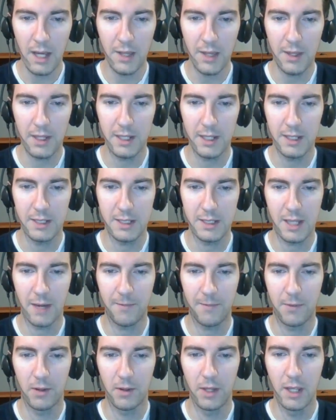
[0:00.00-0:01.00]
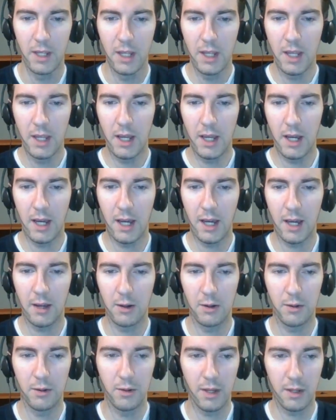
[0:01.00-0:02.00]
that he suffered,
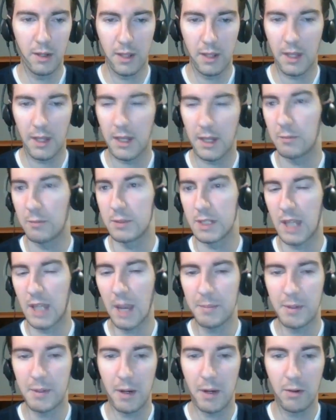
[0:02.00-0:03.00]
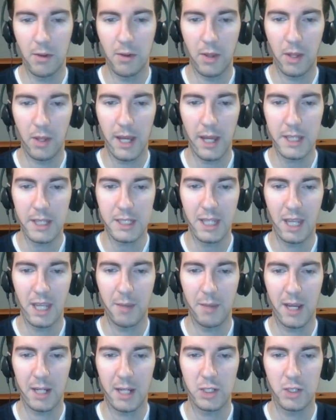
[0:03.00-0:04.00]
or they kept him out of the last
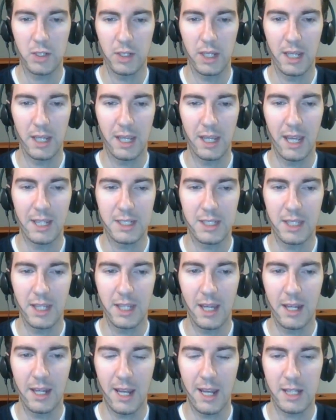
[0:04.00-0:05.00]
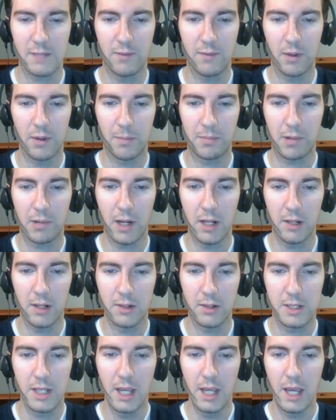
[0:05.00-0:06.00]
game, actually, against the Nashville
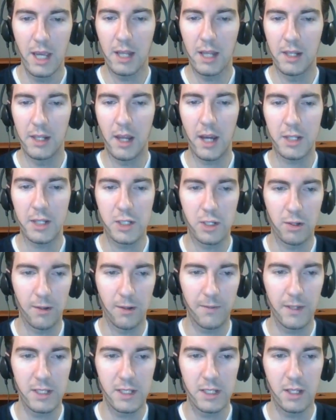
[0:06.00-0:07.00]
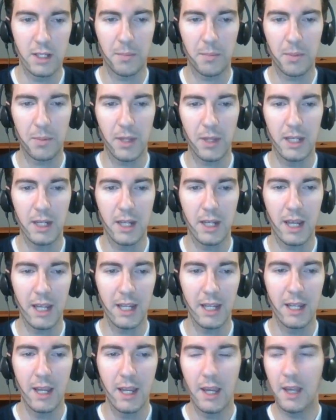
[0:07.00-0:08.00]
Predators. Not sure if he's going to play
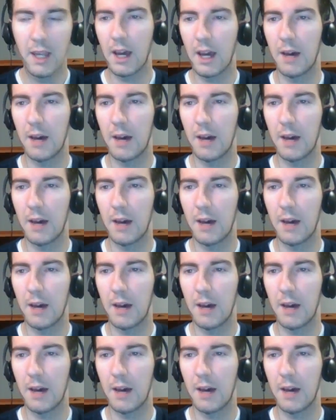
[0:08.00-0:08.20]
tonight.